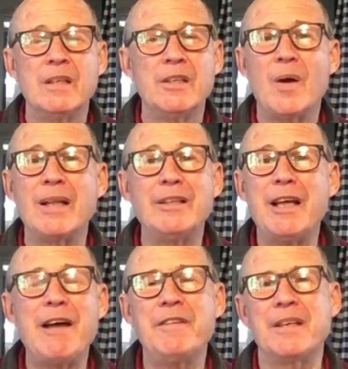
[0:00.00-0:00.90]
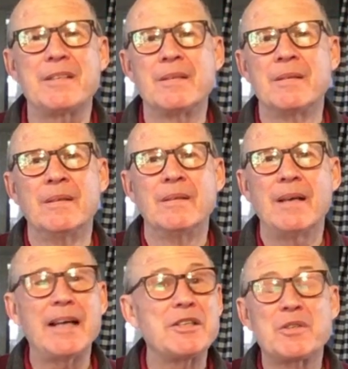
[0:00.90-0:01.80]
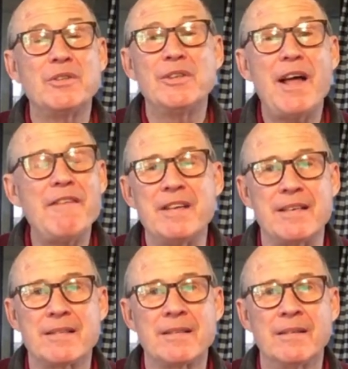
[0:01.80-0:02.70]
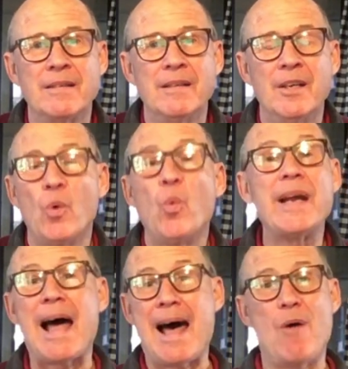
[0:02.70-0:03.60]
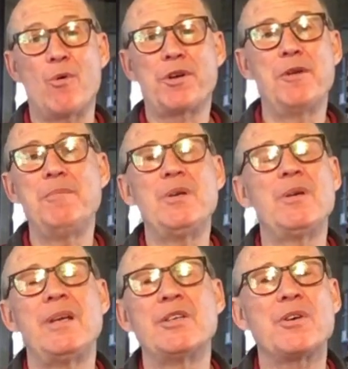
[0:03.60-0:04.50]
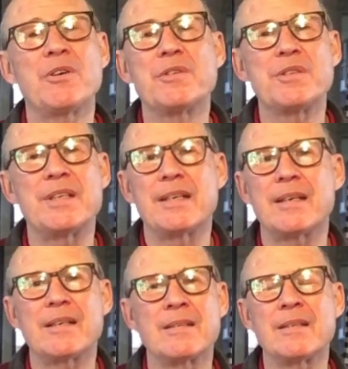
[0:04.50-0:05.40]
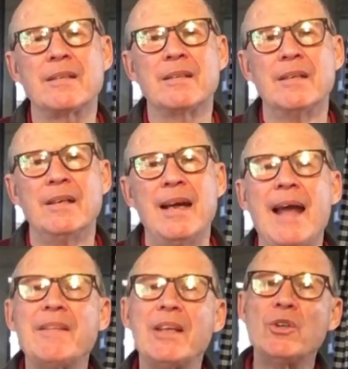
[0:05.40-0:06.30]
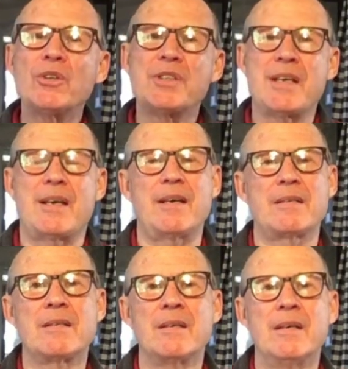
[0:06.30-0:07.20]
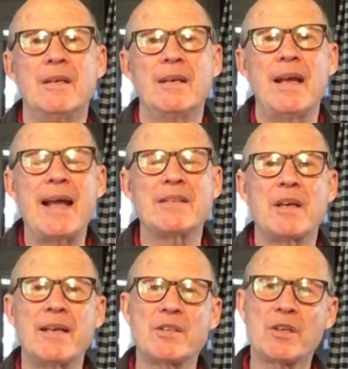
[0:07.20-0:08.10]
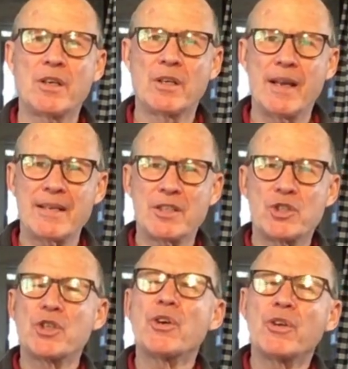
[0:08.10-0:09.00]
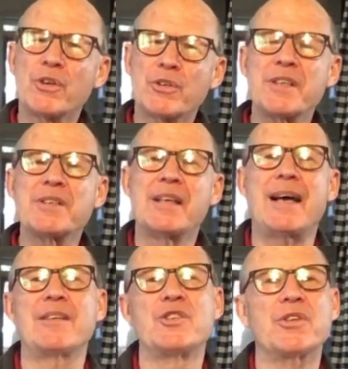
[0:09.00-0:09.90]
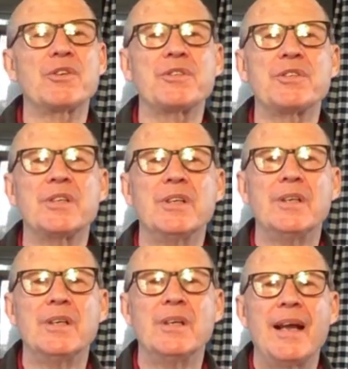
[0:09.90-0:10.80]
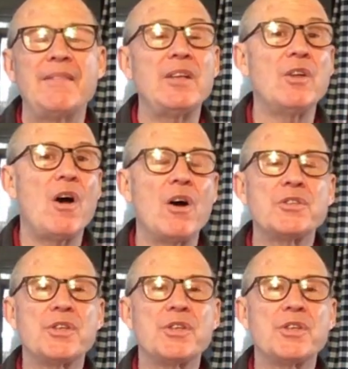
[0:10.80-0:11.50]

You know, I love it. I just love it when our community turns to us and they look to us as a church, as God's church, and they long